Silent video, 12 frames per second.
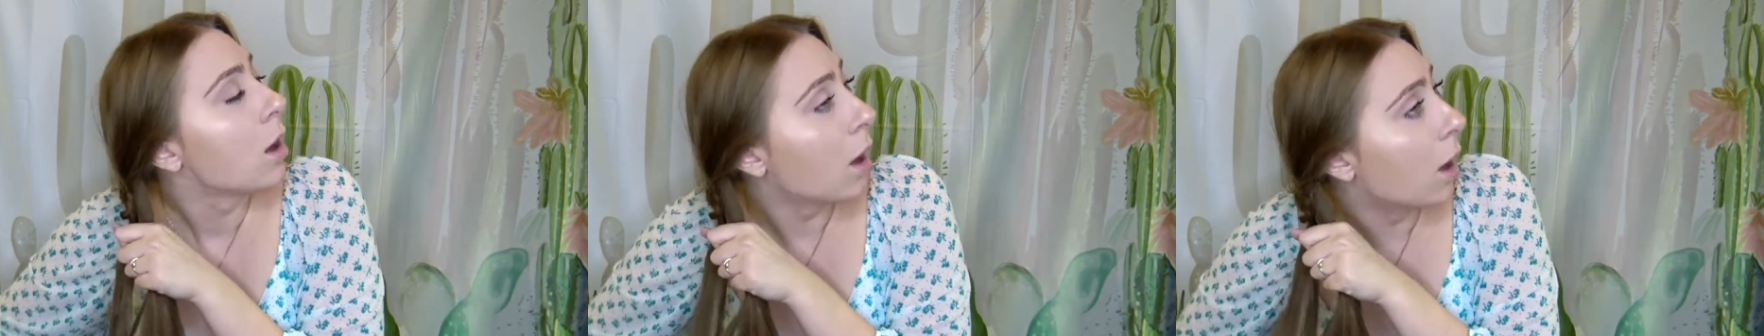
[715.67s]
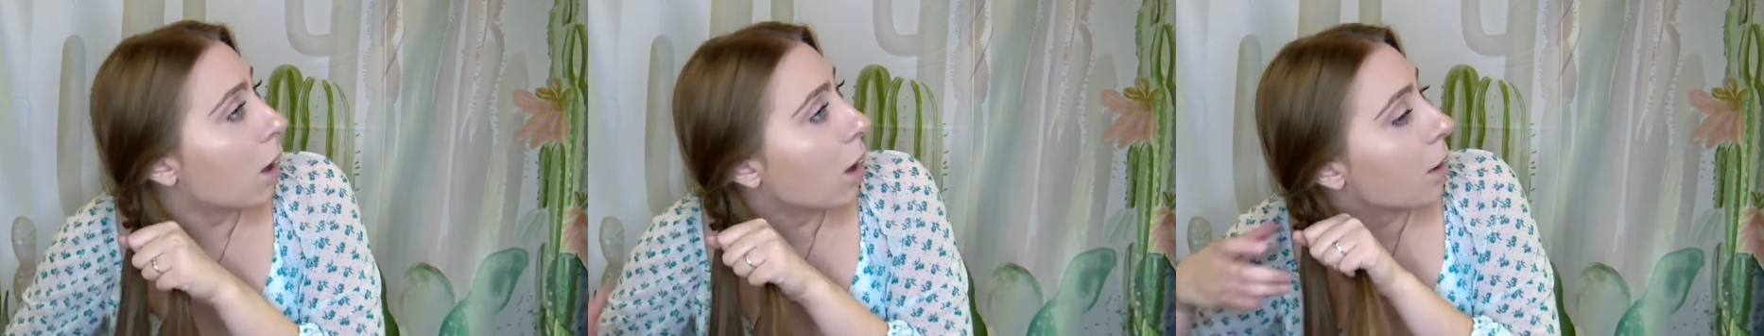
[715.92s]

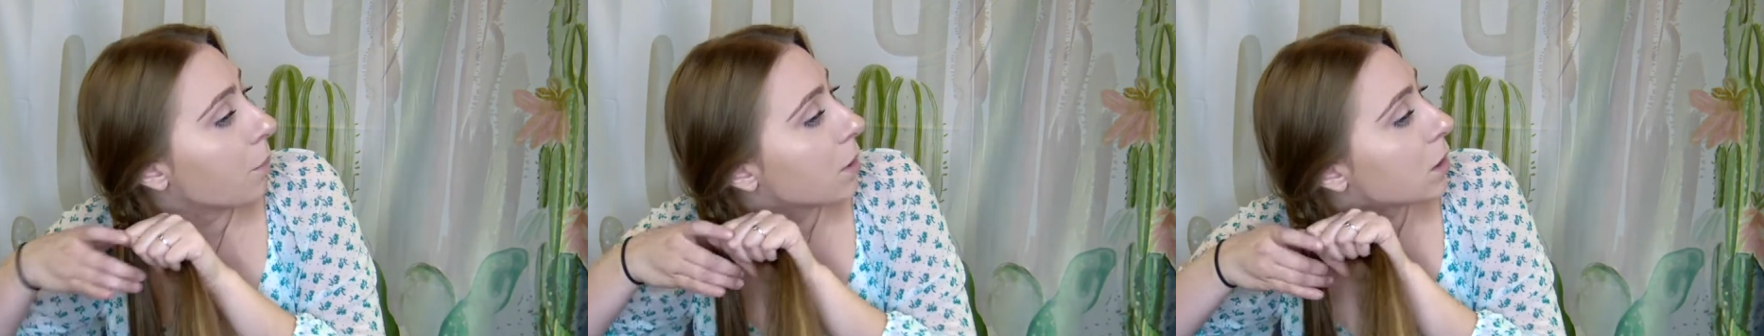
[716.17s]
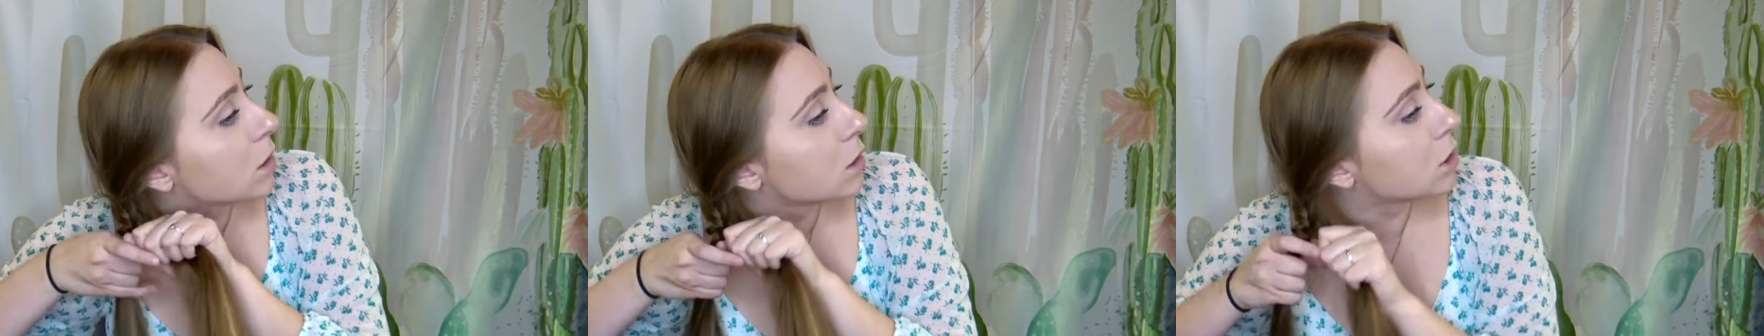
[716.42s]
Um,
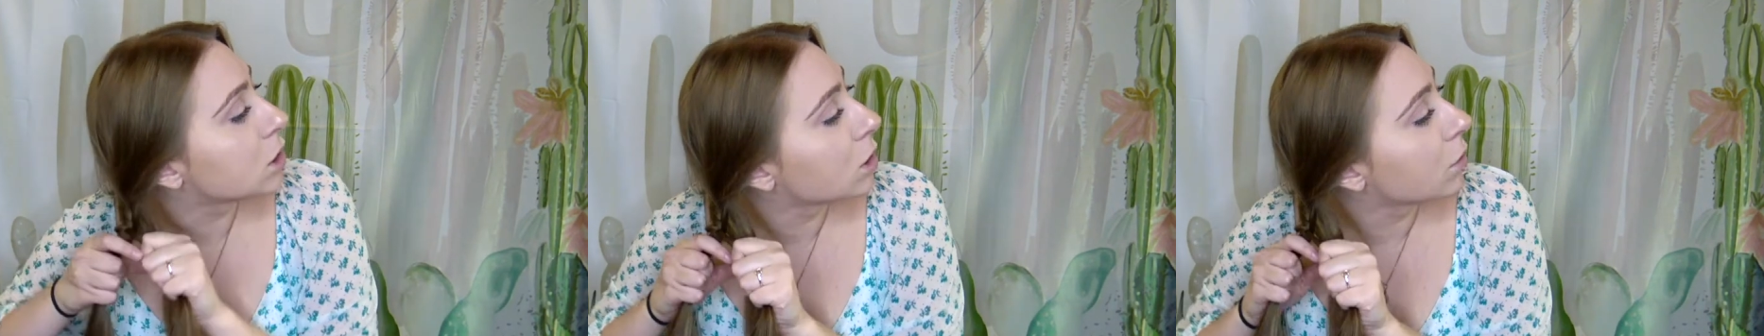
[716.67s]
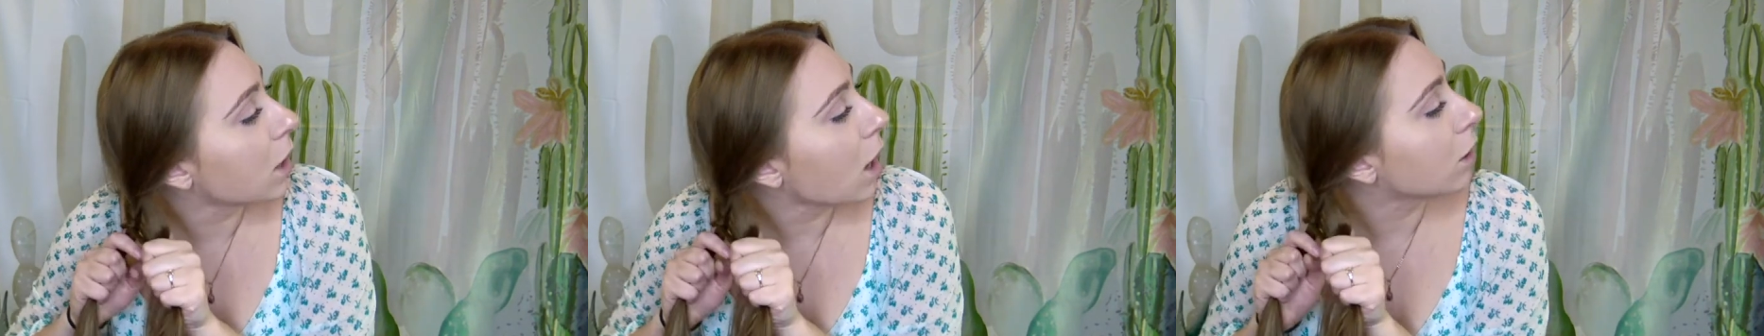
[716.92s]

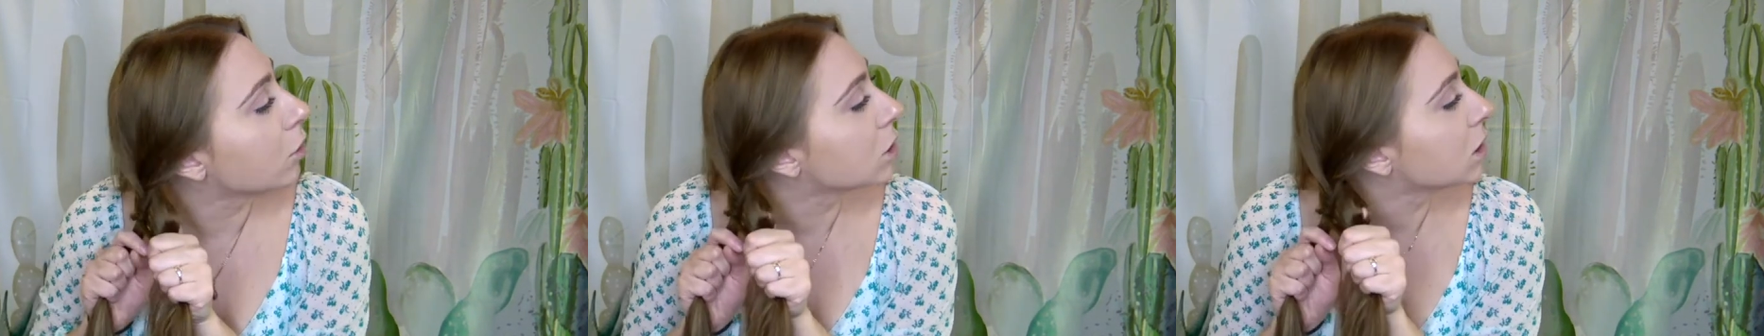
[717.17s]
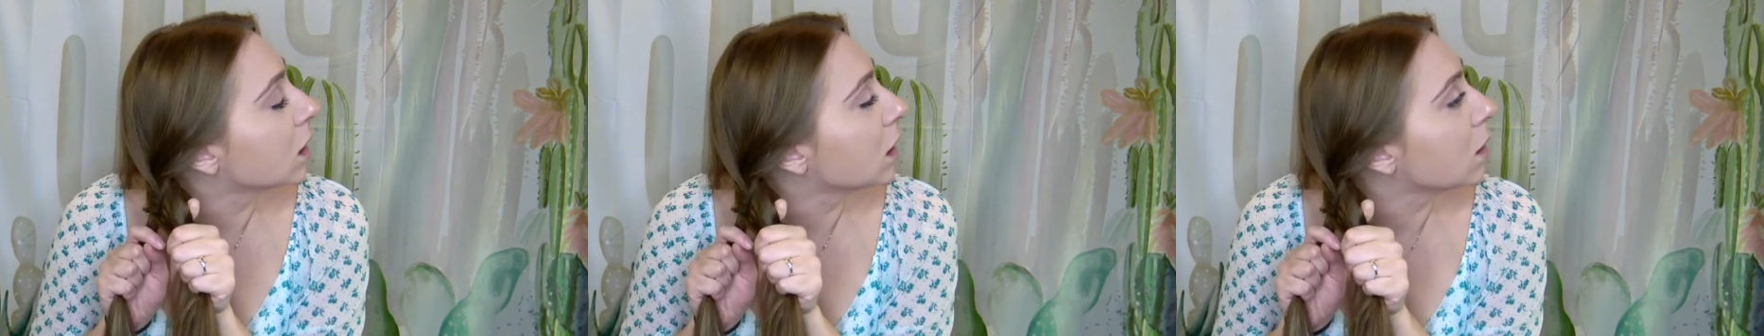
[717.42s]
so yeah, you're
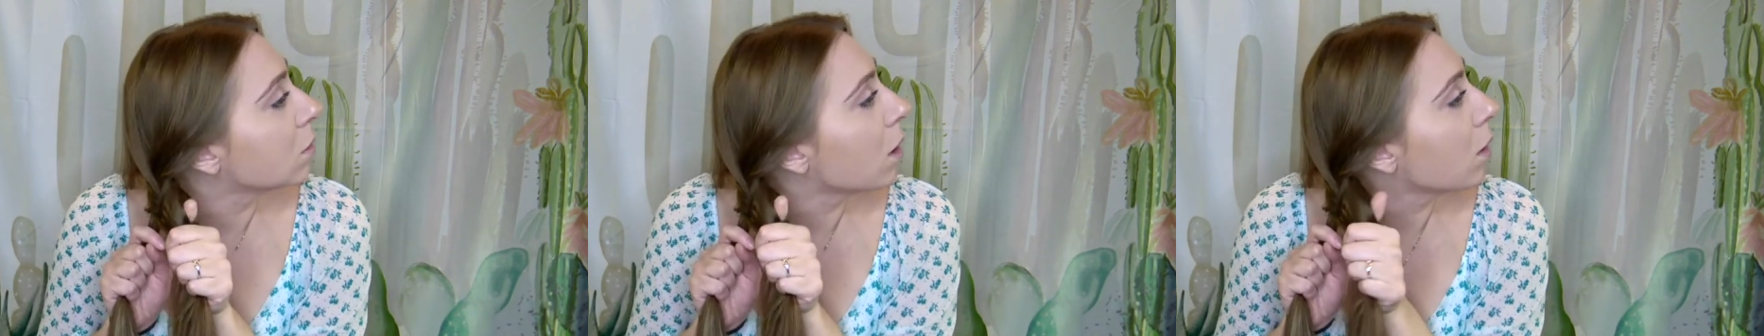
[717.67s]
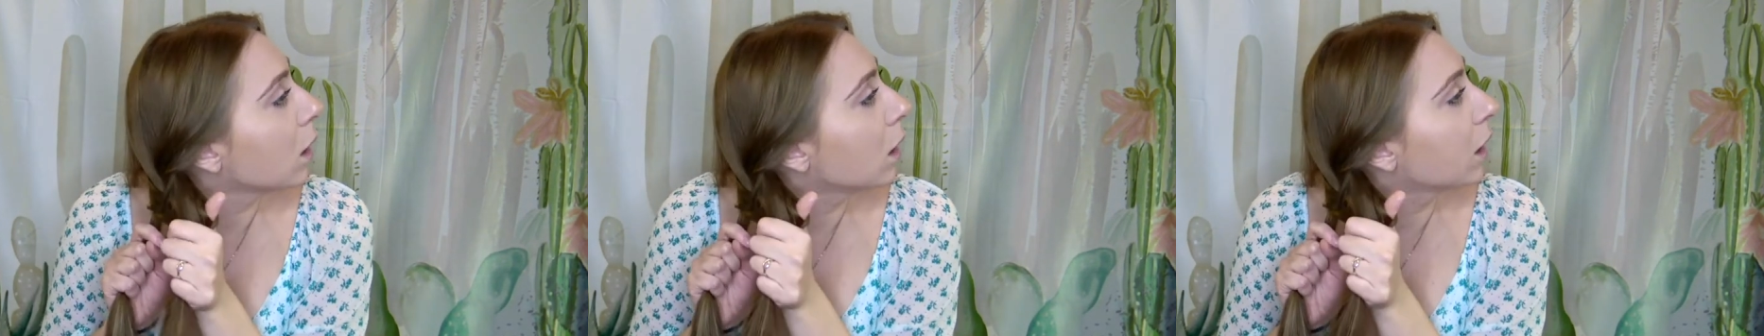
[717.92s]
just going to keep going.